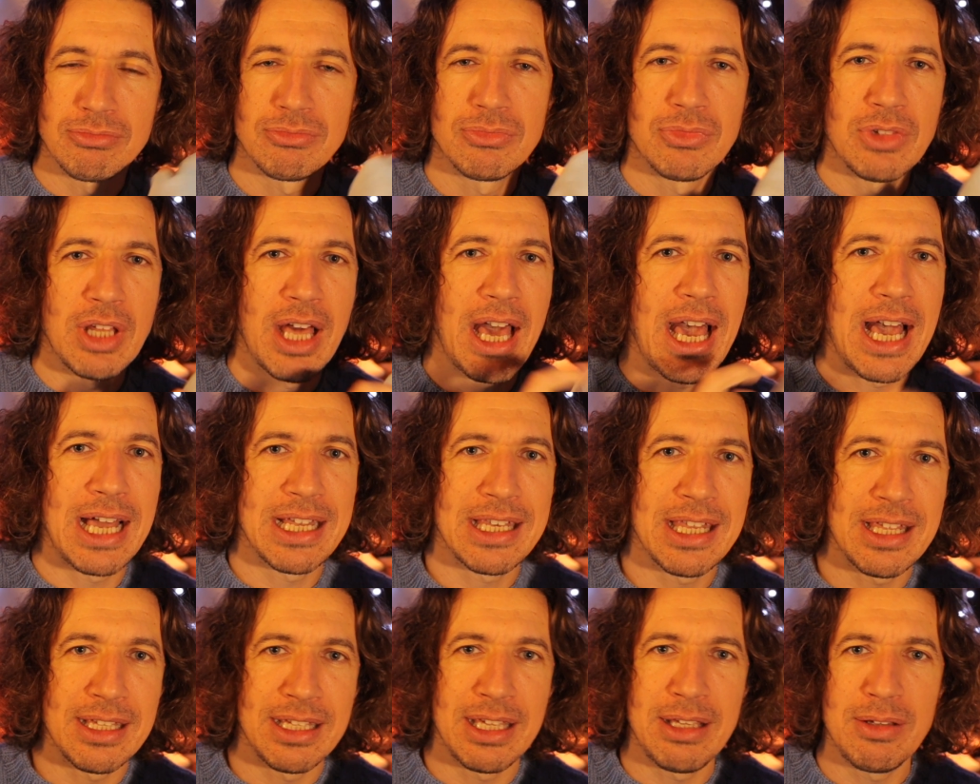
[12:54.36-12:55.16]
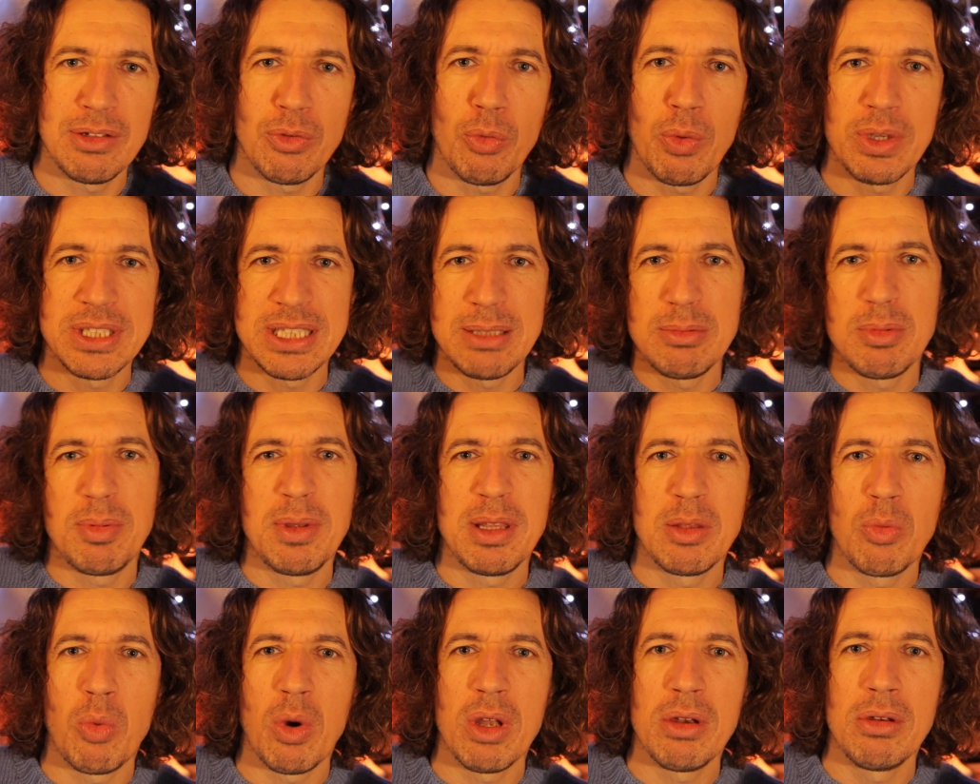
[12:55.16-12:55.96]
that had he always seemed to be
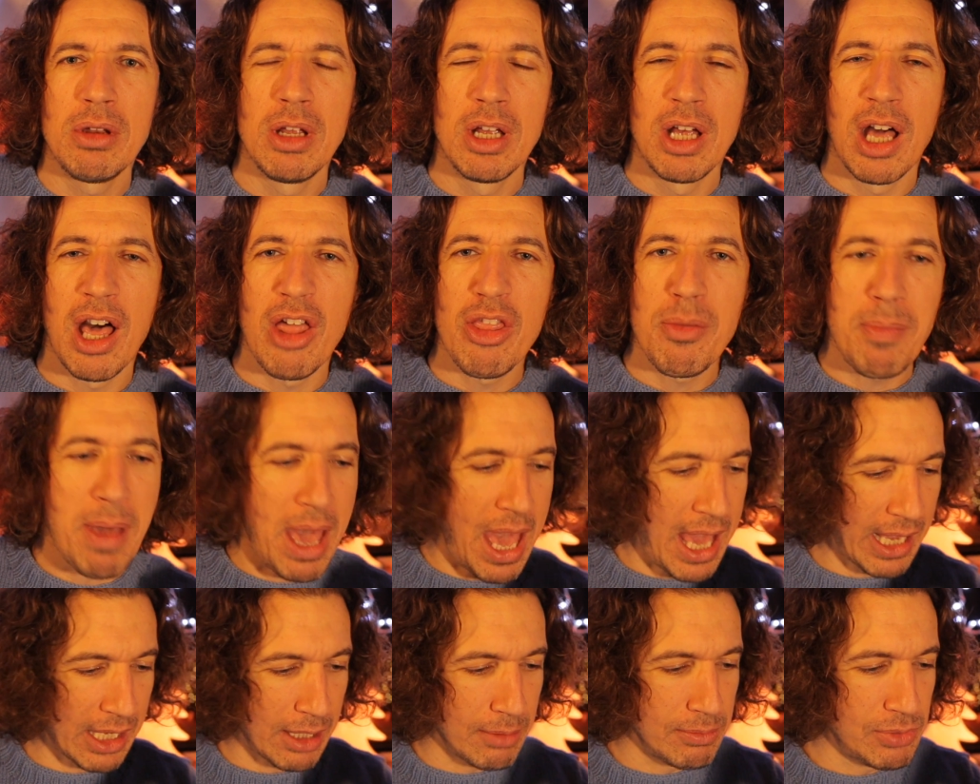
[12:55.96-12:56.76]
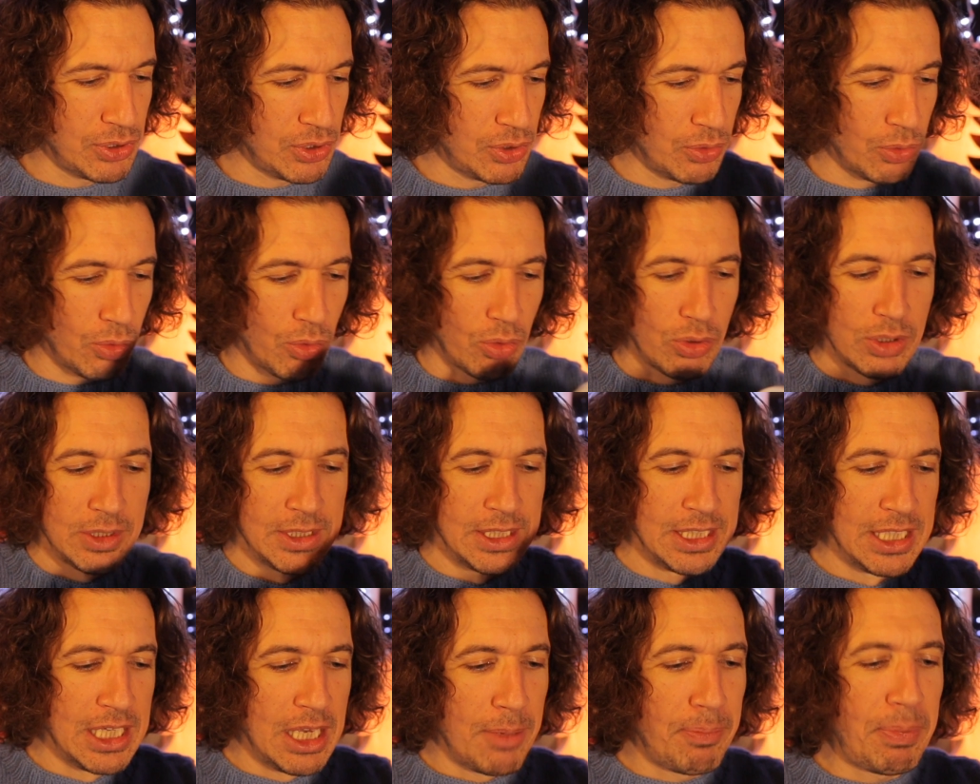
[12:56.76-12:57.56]
the one at the back, I'm sure.
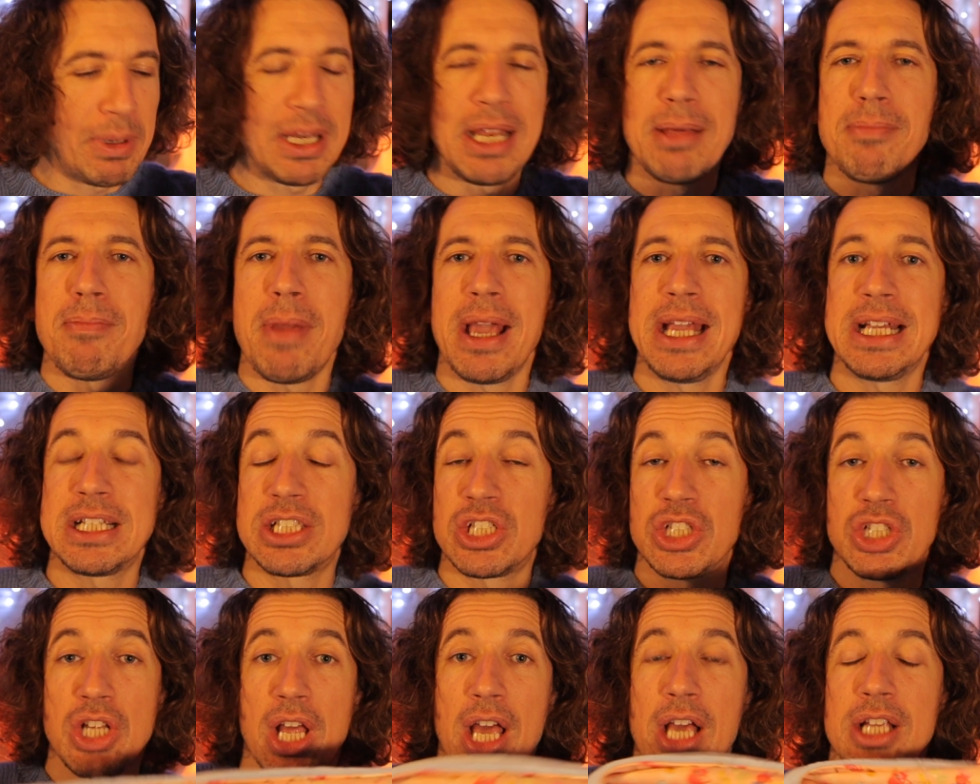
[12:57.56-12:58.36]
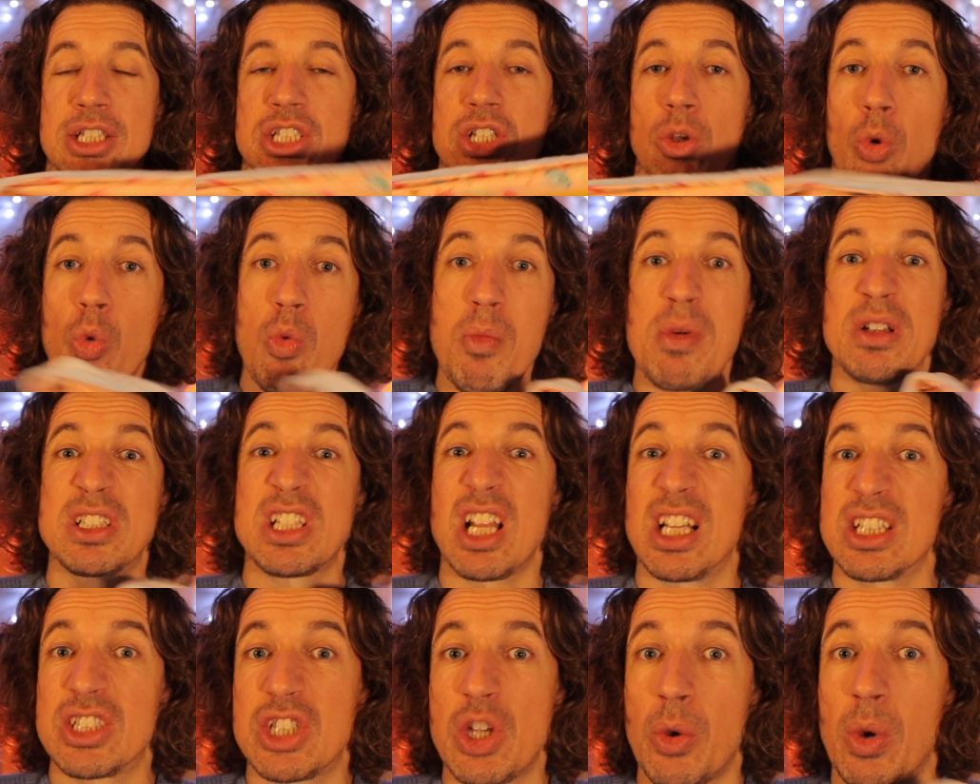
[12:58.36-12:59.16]
But it's almost
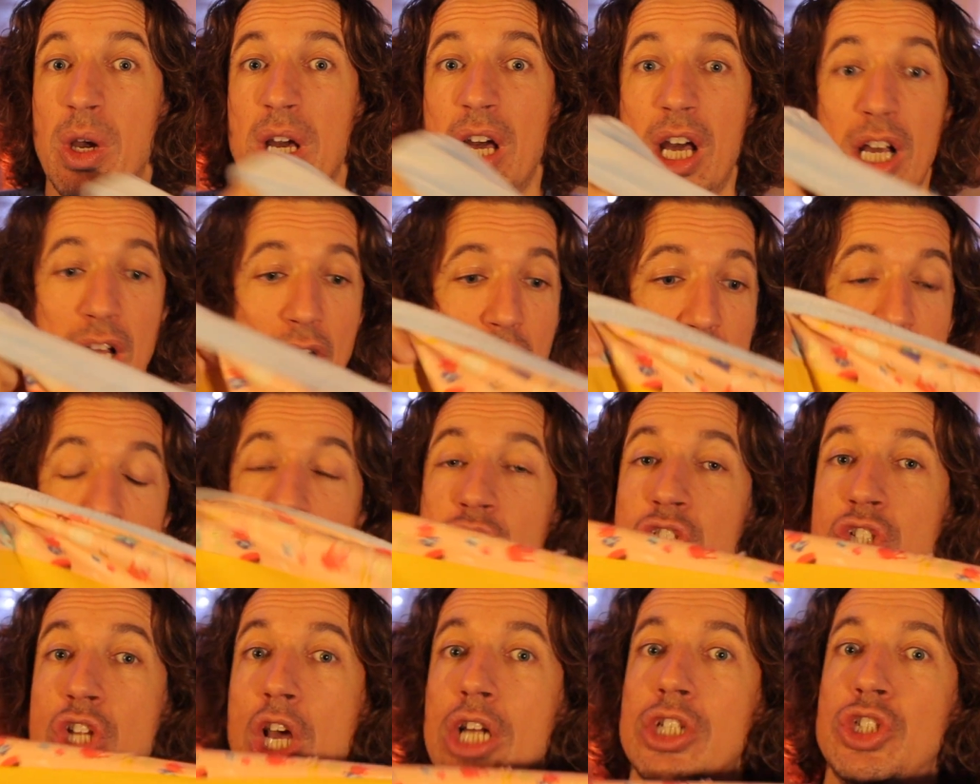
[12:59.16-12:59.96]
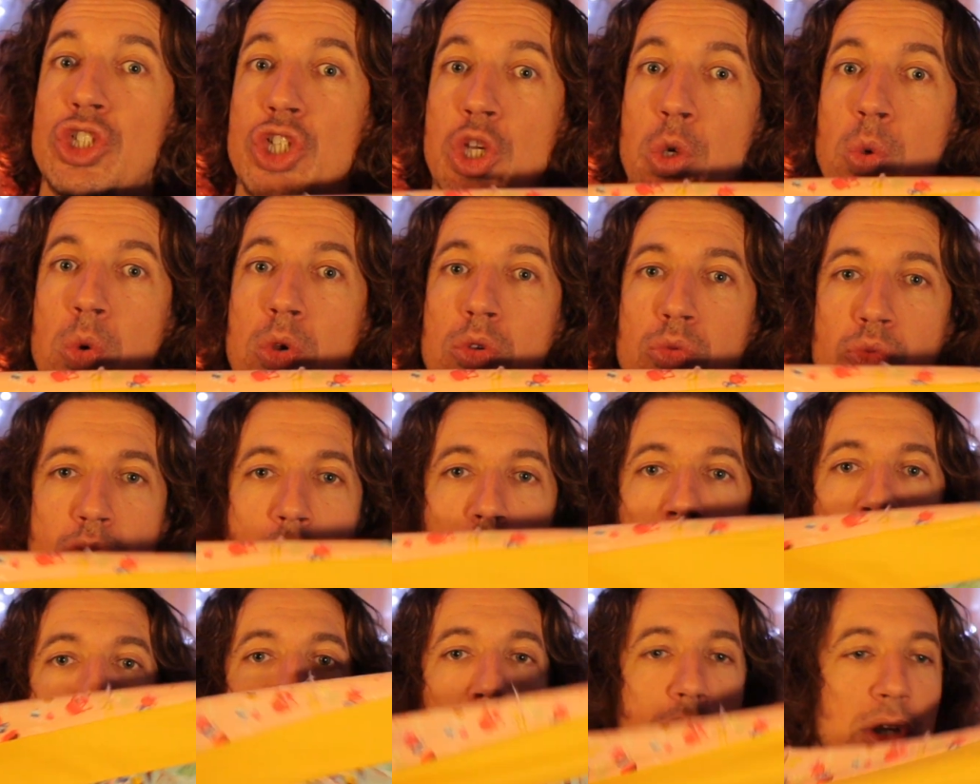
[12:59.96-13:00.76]
like a dual
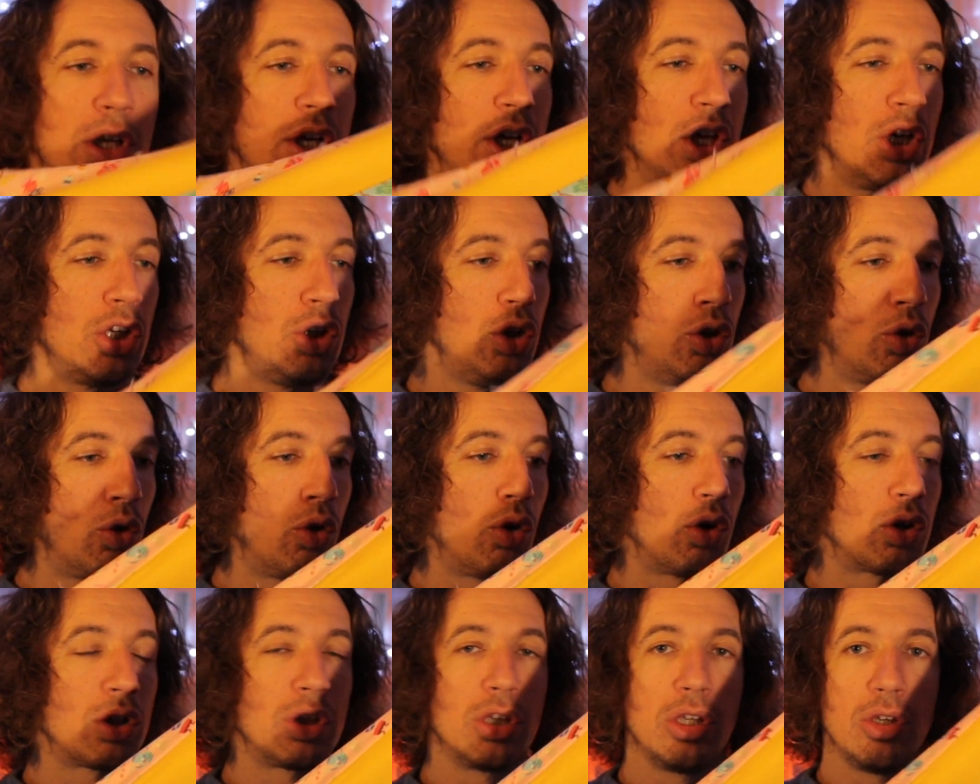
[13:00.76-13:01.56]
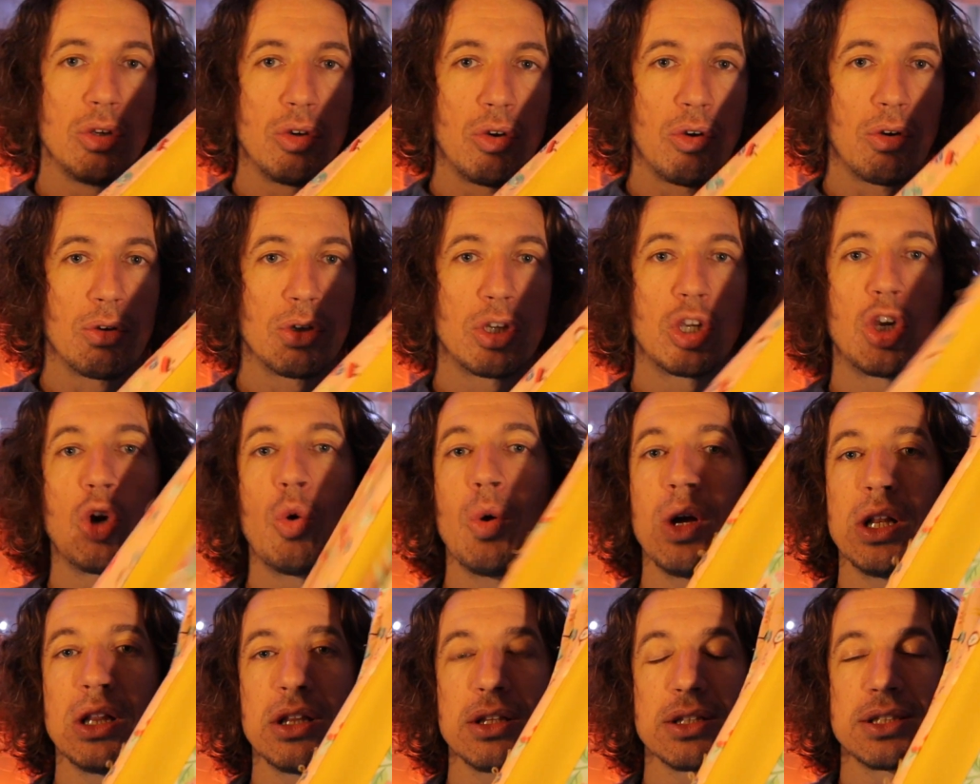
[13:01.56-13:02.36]
role. Your
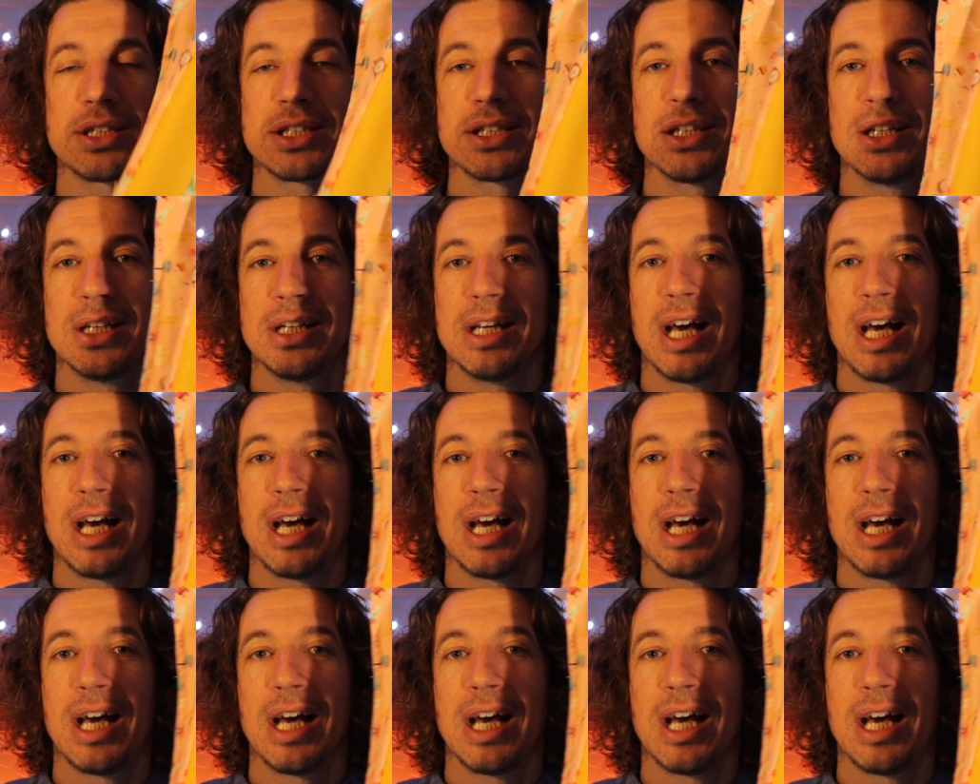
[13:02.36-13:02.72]
quilt,